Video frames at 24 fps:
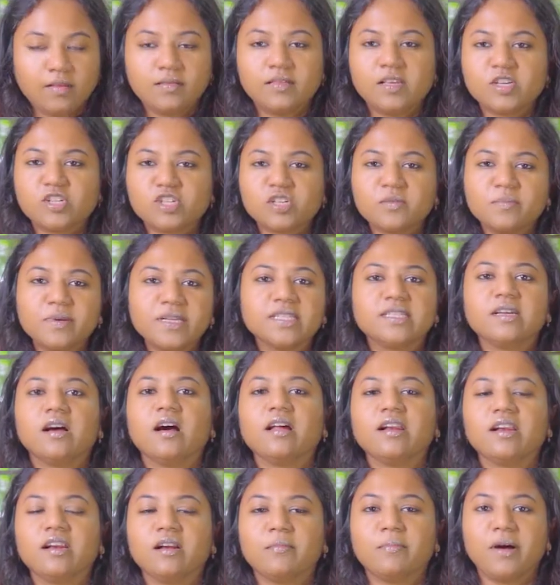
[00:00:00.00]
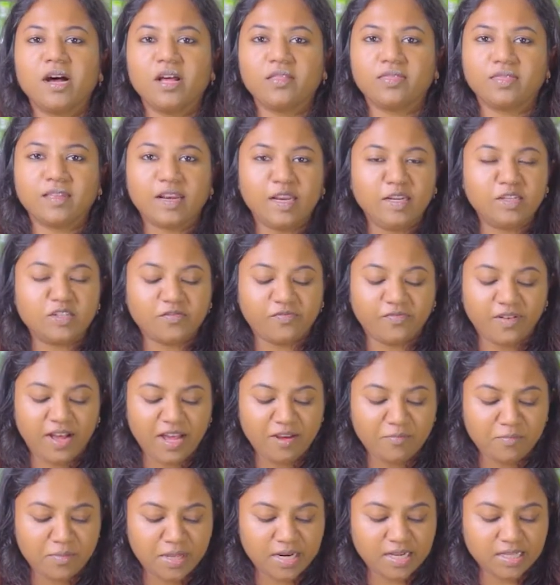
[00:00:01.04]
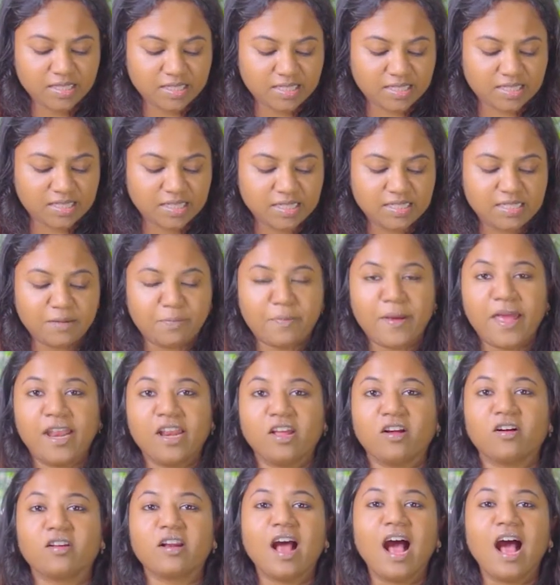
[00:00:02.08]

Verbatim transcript: This should be done in about three to five minutes, depending on